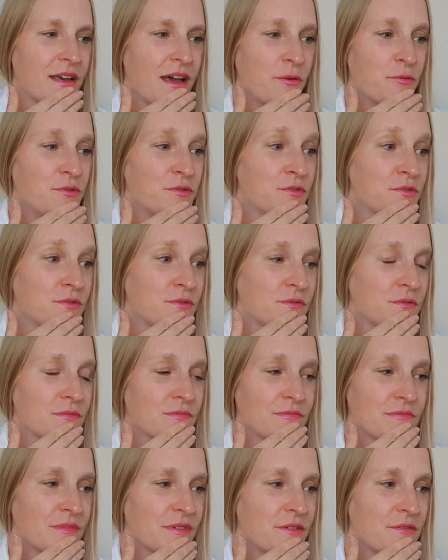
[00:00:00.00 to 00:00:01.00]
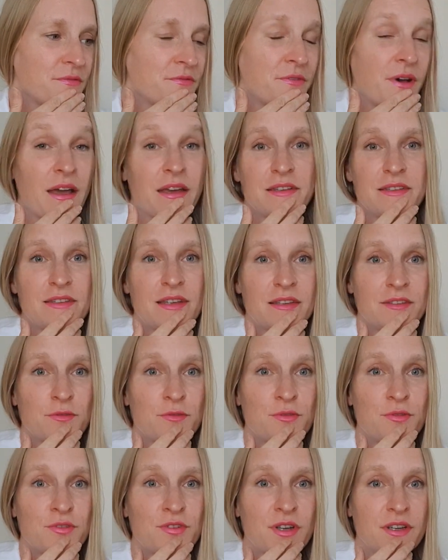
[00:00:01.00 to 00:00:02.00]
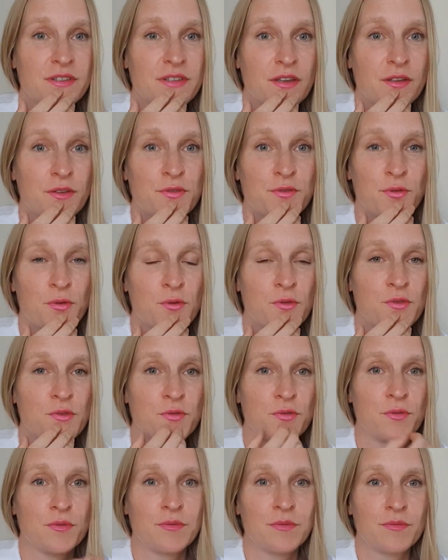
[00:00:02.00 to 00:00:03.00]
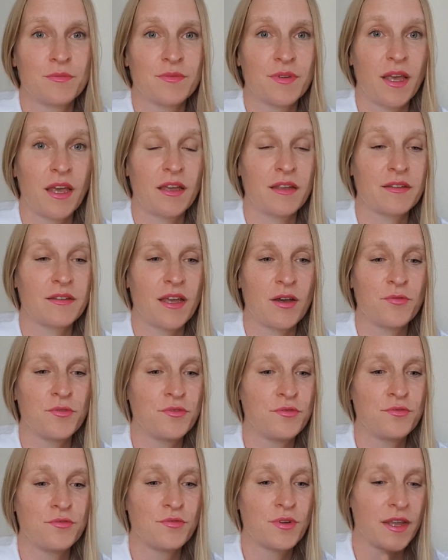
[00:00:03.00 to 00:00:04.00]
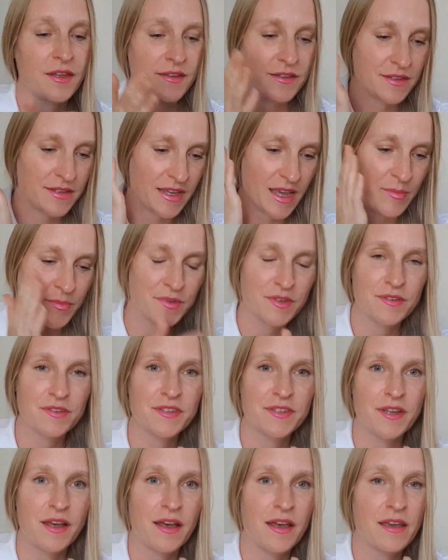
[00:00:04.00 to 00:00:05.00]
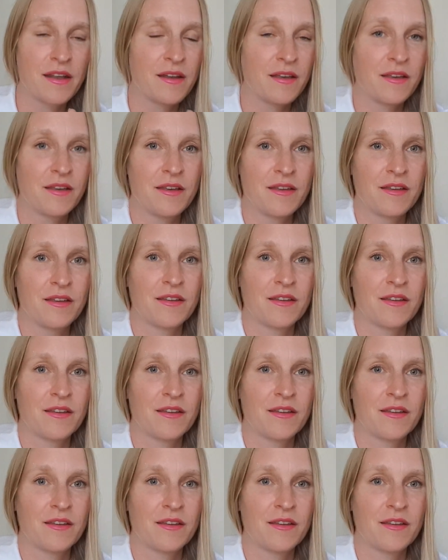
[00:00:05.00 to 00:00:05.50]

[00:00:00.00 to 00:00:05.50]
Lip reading: I wouldn't fight that urge, as I told you, and I would do that Kempner style.